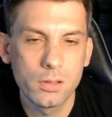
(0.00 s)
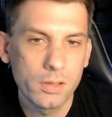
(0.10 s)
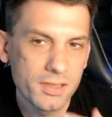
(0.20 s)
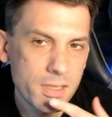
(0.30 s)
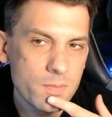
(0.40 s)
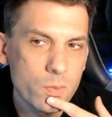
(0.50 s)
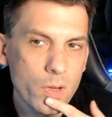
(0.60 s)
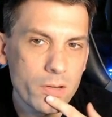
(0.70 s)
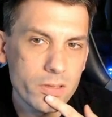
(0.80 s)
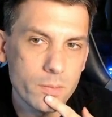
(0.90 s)
It seems
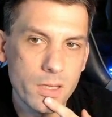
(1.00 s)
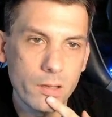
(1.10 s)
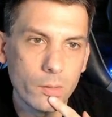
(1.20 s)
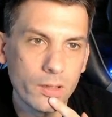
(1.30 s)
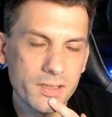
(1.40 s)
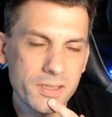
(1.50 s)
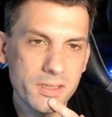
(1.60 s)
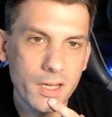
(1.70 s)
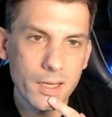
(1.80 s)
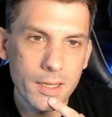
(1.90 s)
weird to me though, unless he's
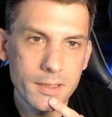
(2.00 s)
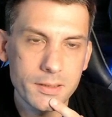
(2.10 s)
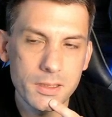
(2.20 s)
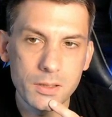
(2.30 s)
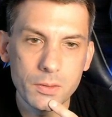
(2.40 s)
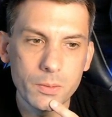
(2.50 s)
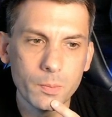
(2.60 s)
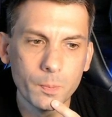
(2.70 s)
got a hasty dude.